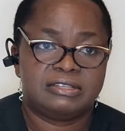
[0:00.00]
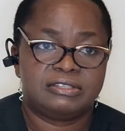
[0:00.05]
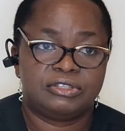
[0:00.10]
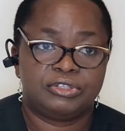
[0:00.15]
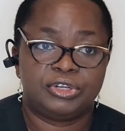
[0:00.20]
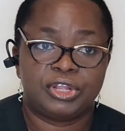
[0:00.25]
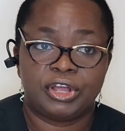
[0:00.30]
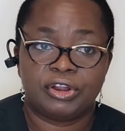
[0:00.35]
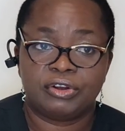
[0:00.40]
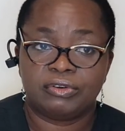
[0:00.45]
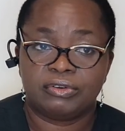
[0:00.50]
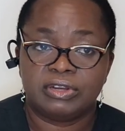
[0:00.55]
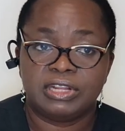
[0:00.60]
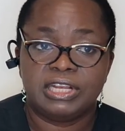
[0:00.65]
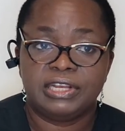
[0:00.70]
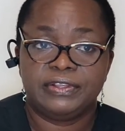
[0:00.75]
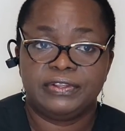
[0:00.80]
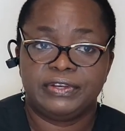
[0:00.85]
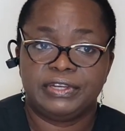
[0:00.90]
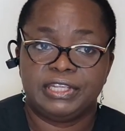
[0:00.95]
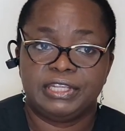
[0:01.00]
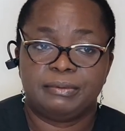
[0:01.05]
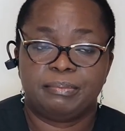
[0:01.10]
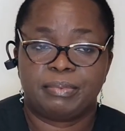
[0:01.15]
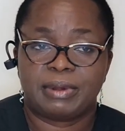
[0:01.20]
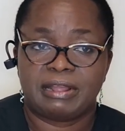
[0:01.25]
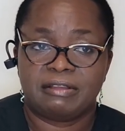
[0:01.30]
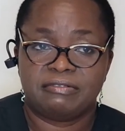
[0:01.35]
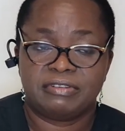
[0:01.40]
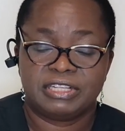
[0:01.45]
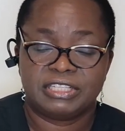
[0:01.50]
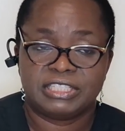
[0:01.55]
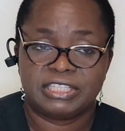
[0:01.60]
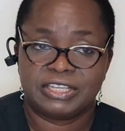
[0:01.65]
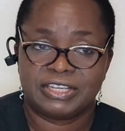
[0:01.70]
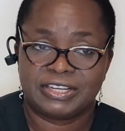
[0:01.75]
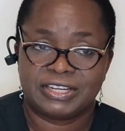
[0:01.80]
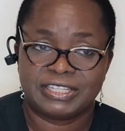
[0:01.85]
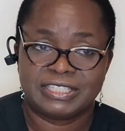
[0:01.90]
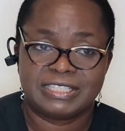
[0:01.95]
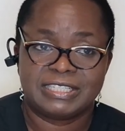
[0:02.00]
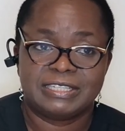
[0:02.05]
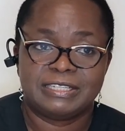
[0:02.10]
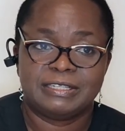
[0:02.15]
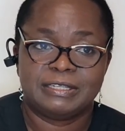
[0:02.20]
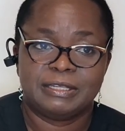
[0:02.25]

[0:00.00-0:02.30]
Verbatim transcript: you don't really need privacy curtain.